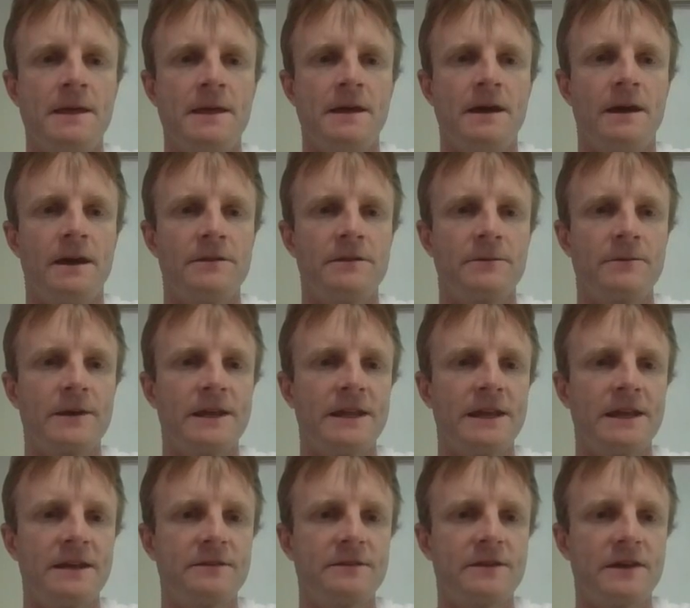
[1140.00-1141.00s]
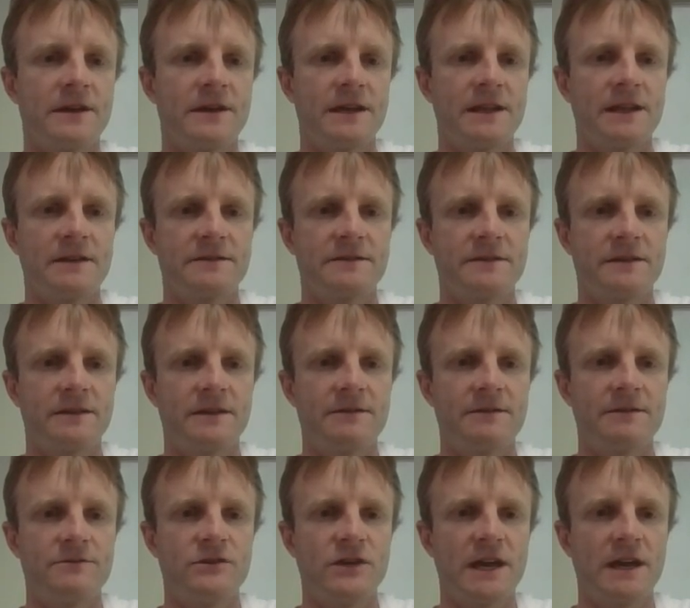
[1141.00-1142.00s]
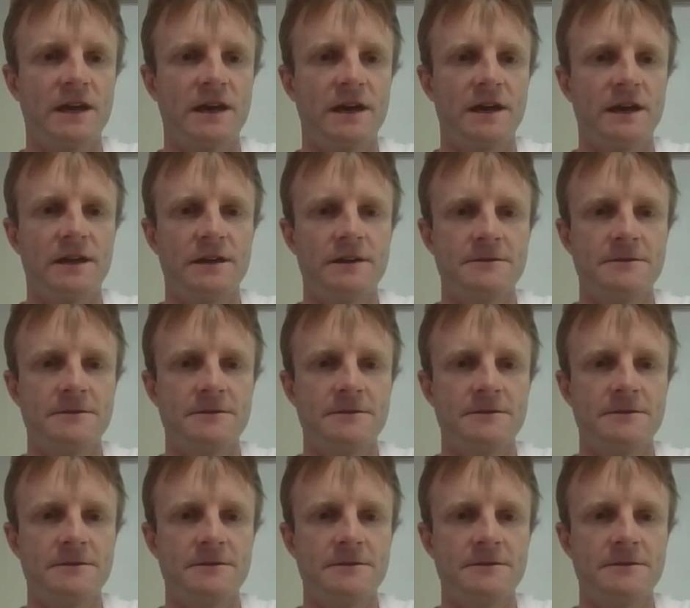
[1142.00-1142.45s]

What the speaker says: On the right-hand side, I still have ji.